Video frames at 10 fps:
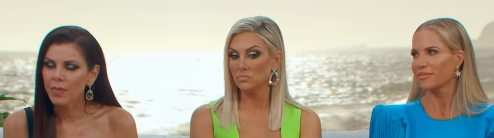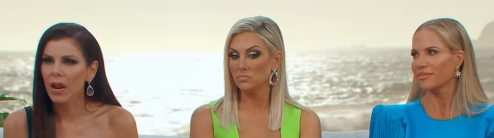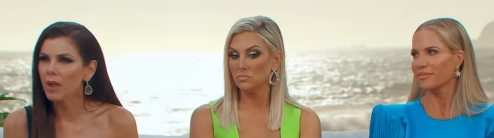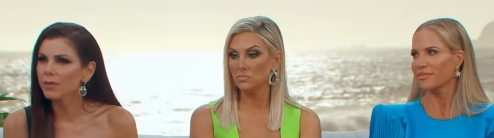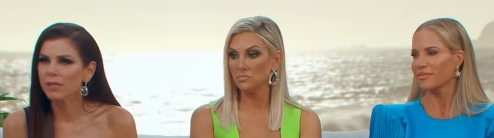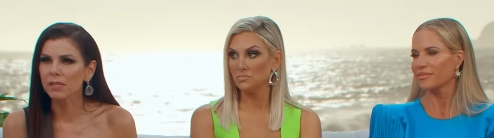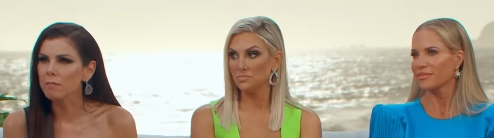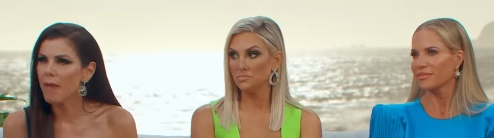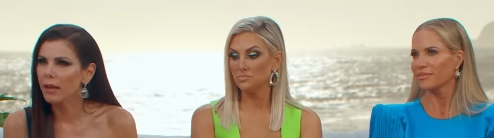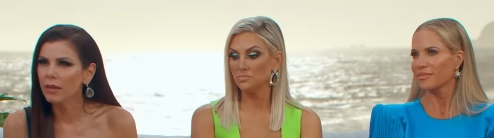Speaker 1: that I was this
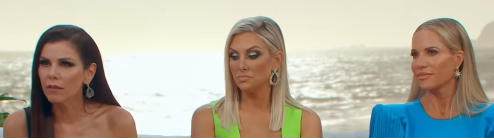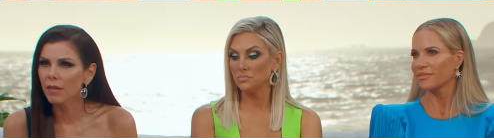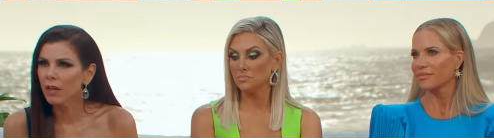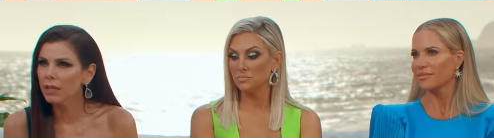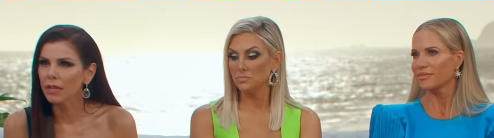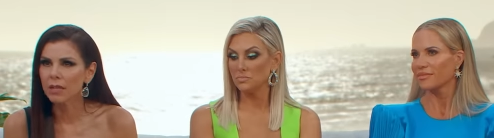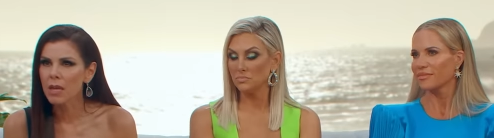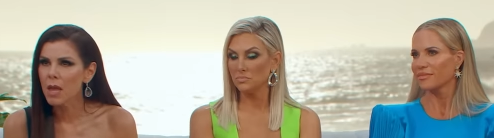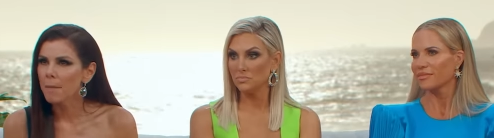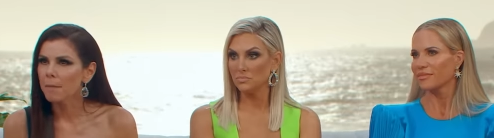Machiavellian
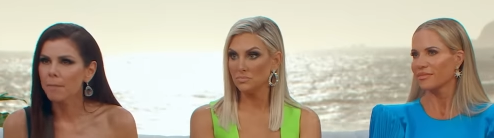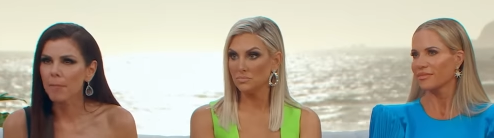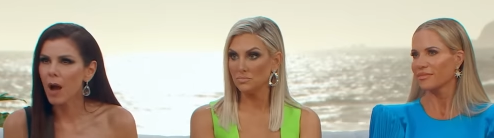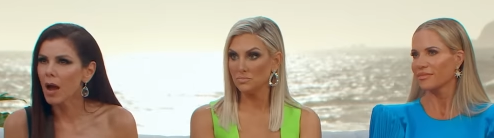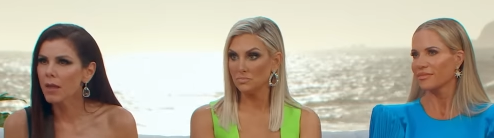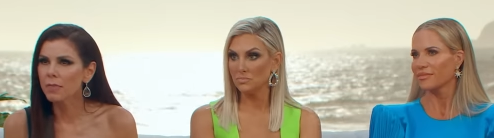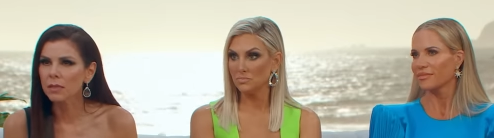behind the